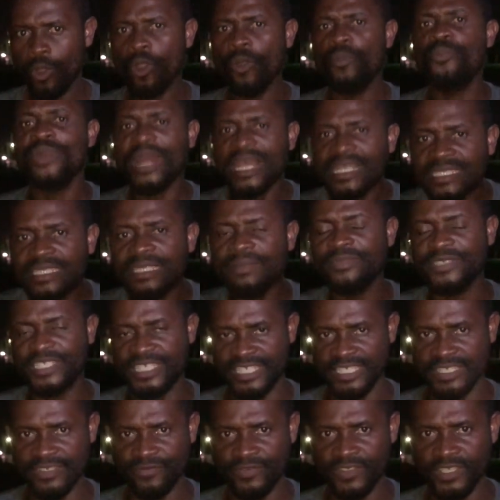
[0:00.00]
Oblasem
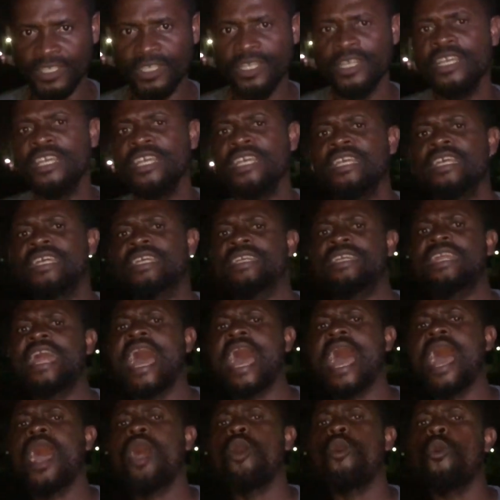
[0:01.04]
T V.
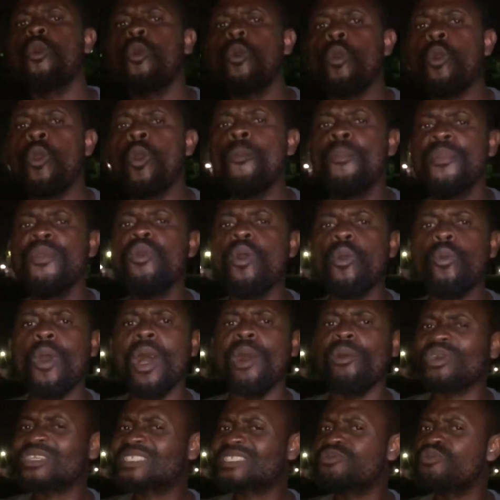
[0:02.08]
Na Obi
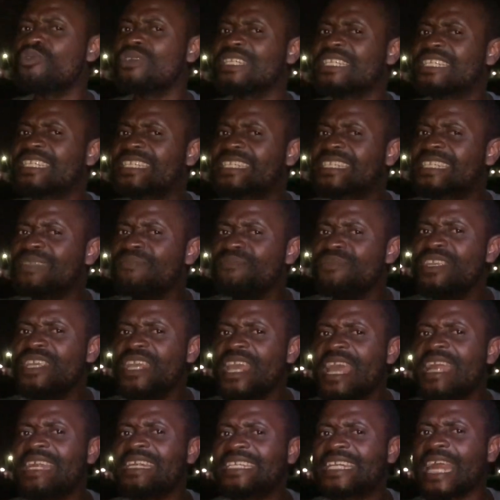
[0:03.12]
wa was soon to me
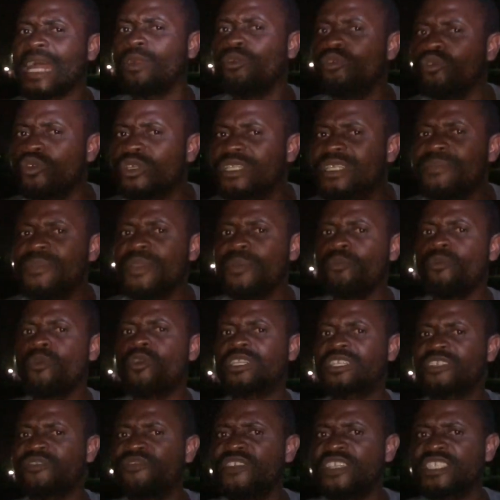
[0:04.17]
and download me
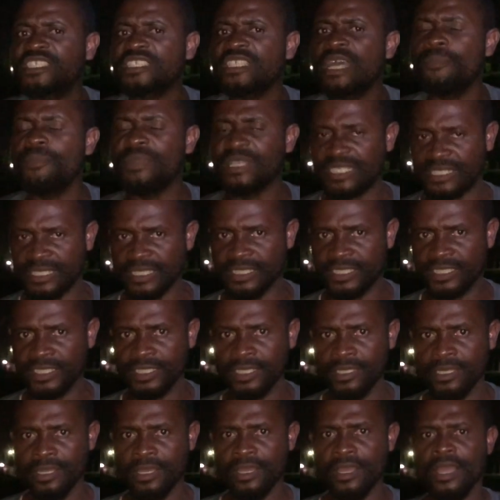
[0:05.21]
motivational message.
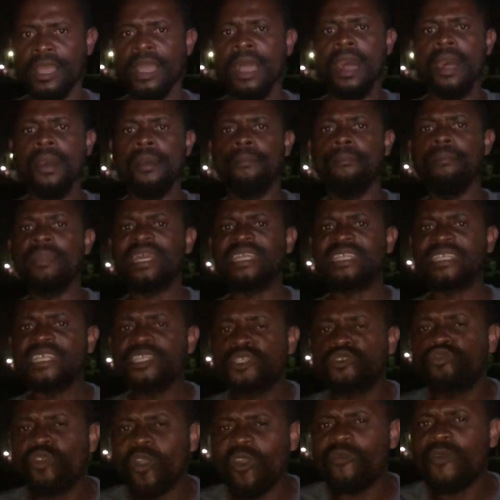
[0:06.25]
My
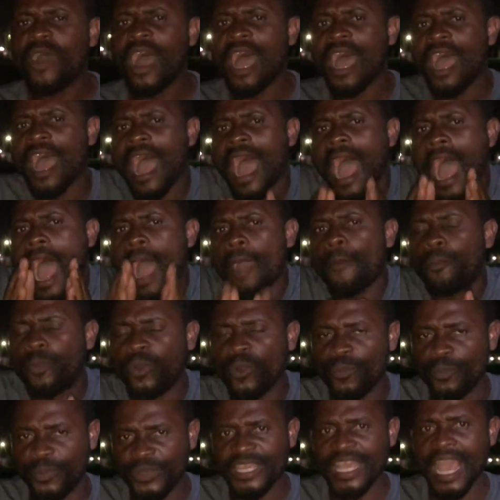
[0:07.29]
discover app
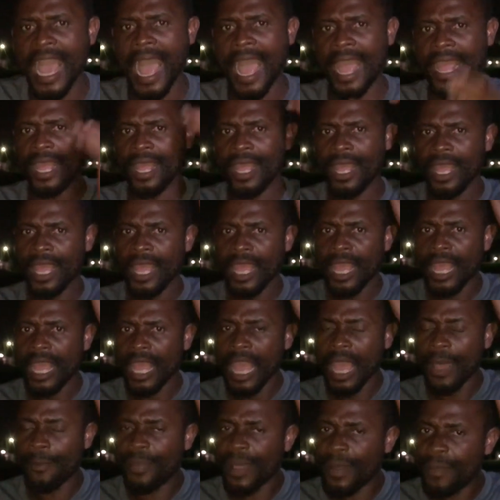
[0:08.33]
beer.
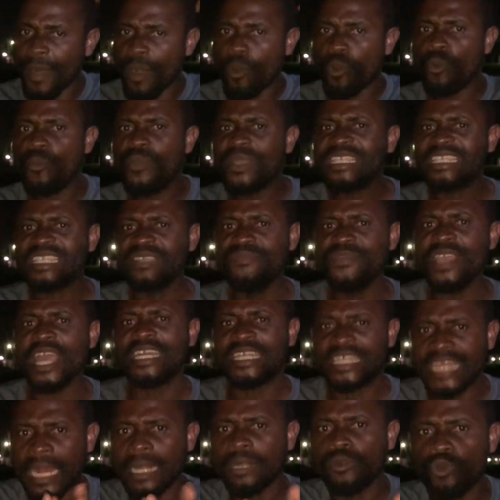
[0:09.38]
A bema will be to me
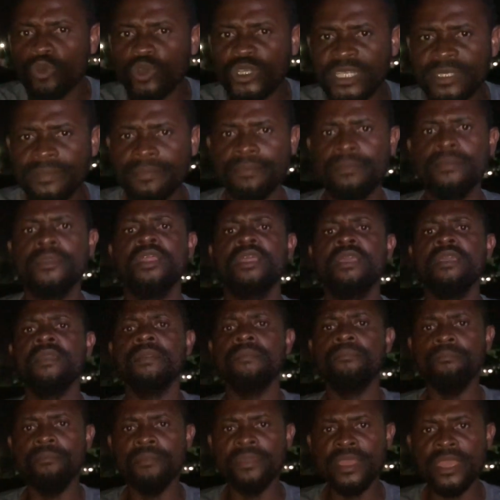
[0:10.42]
downloading
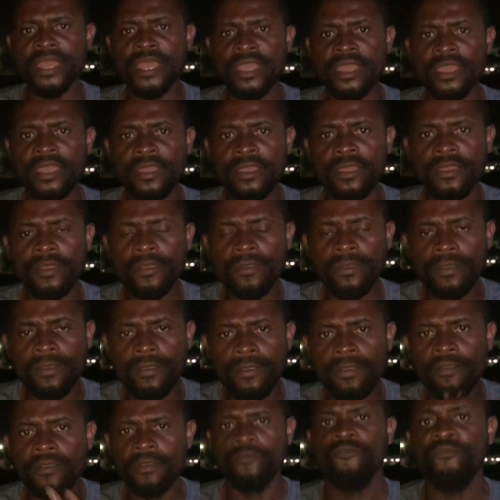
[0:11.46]
me
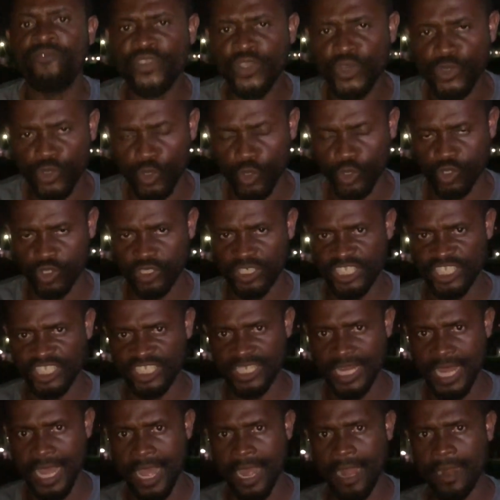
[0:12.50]
videos in
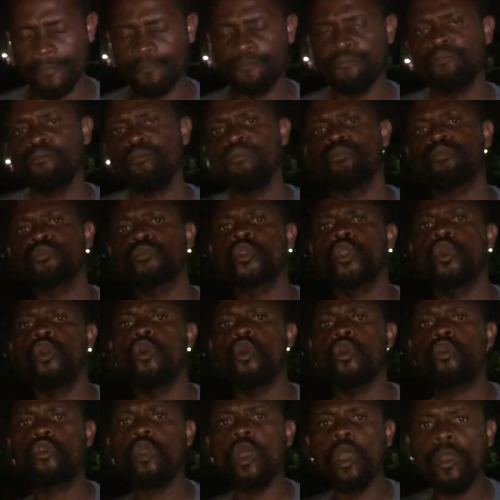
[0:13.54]
India.
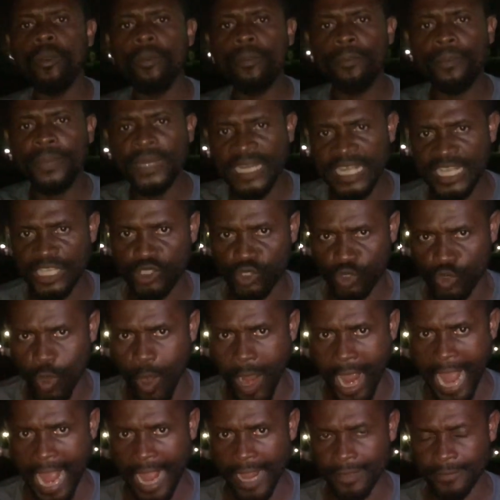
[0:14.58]
Oko Play
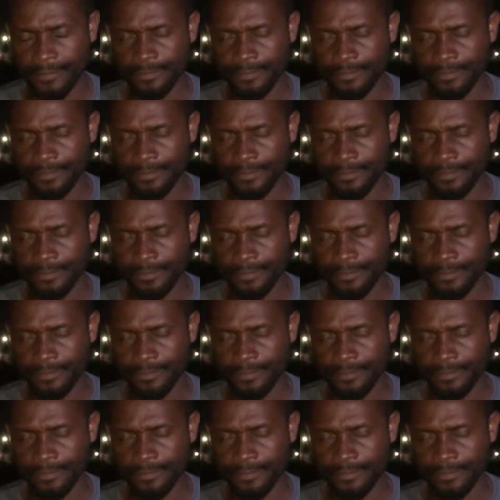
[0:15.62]
Store.